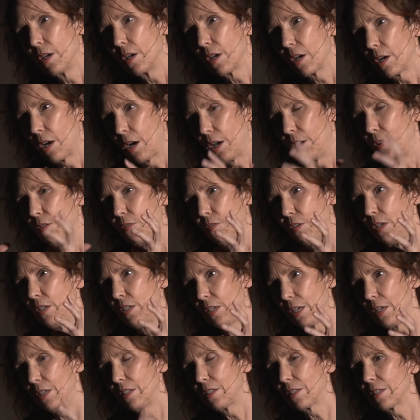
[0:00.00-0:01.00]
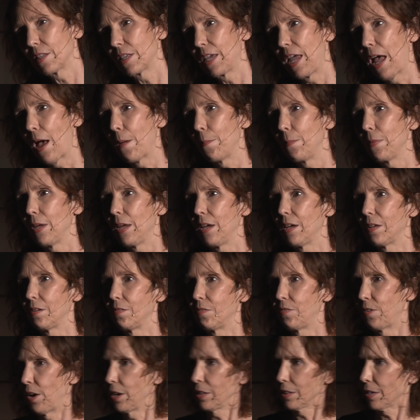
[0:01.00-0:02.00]
kind of intensely at me, and
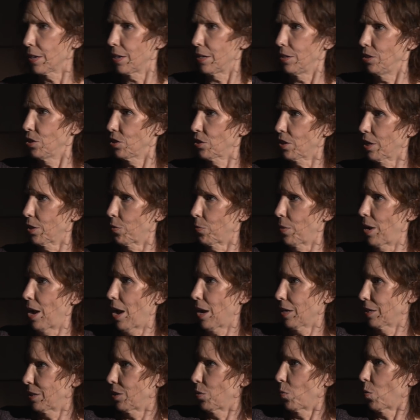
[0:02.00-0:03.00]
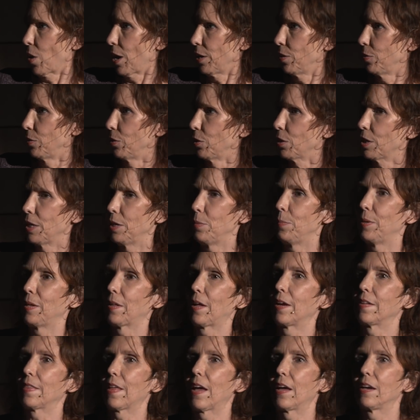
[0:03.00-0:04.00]
finally I just reacted, "Why are you looking at me
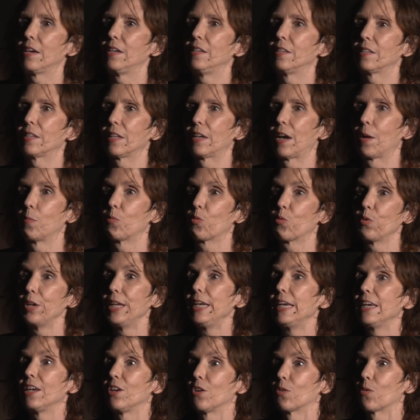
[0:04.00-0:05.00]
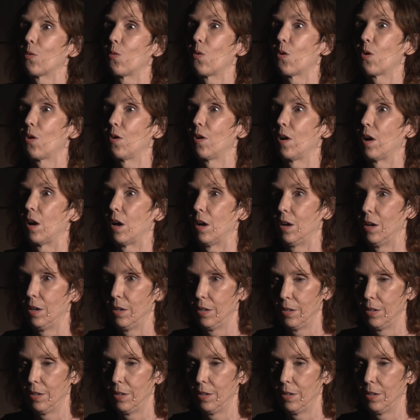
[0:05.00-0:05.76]
like that?" And he said, "I'm reading your aura,"